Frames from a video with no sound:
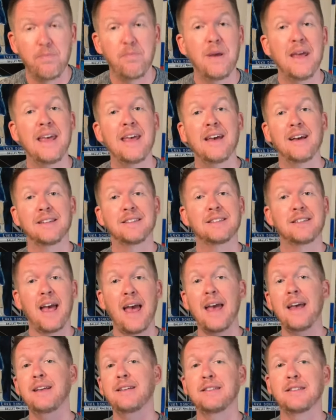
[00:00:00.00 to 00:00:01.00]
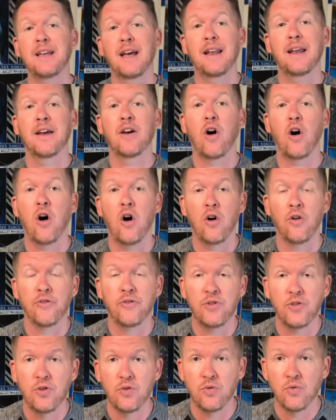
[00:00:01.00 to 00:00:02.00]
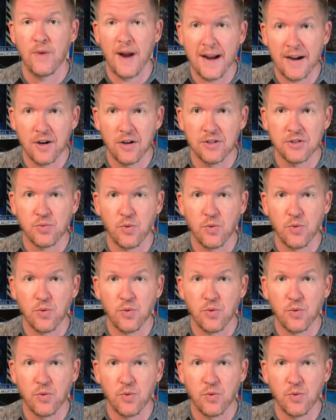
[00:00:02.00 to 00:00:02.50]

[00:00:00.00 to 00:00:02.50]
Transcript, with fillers: P S A setting all new records.